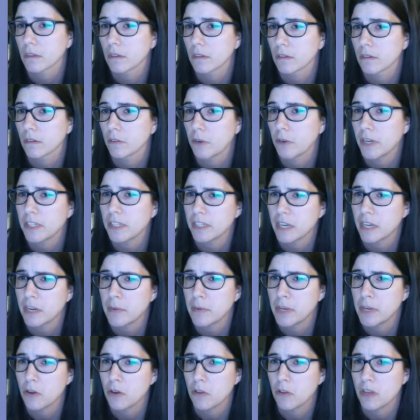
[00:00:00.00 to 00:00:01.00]
Lorraine's
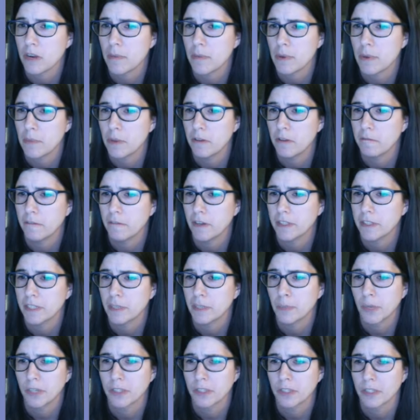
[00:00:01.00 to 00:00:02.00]
letting me know that I'm a bit
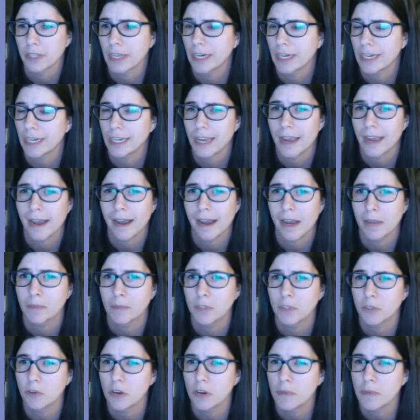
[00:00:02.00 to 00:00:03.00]
fuzzy and pixelated. Yeah,
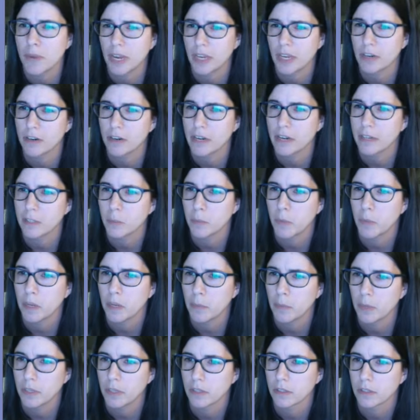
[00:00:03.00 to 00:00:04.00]
I'm sorry, my internet's
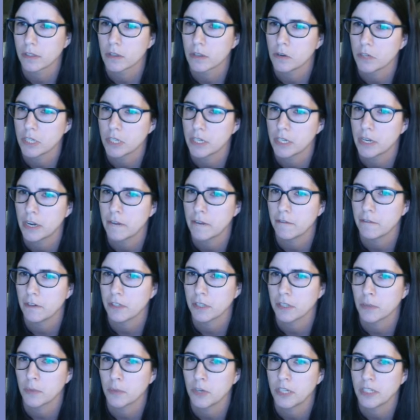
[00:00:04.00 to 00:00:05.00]
being a bit slow tonight for
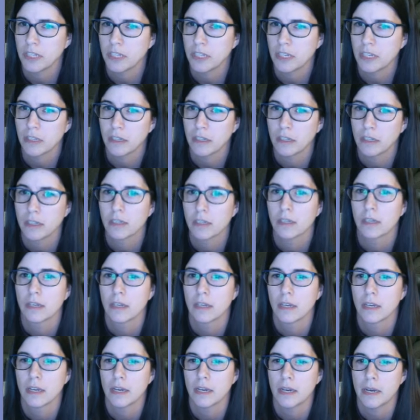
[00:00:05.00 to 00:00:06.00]
some reason.
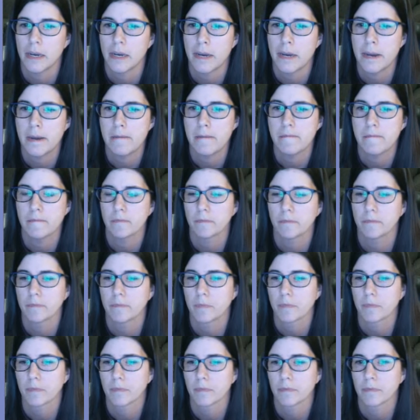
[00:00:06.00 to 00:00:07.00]

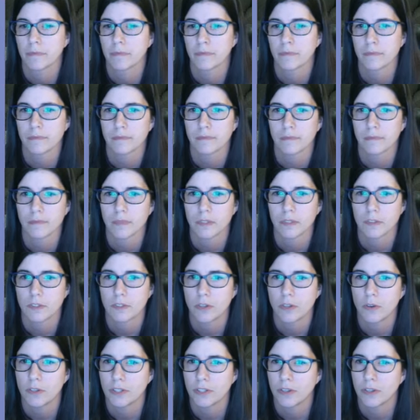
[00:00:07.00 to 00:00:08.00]

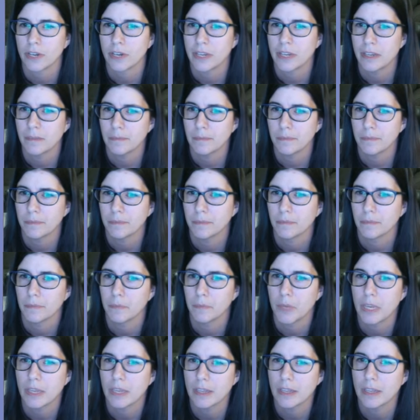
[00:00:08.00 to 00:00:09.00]
So it's going to
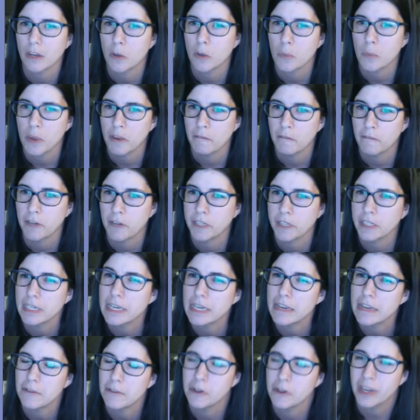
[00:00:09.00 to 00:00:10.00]
be a little bit
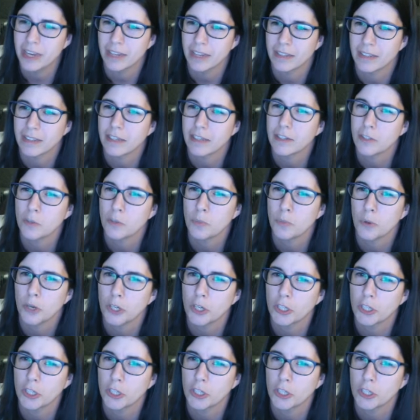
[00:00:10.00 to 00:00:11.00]
fuzzy if you can't see super
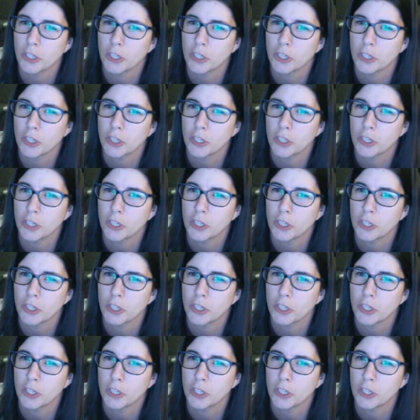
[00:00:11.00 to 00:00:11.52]
clearly.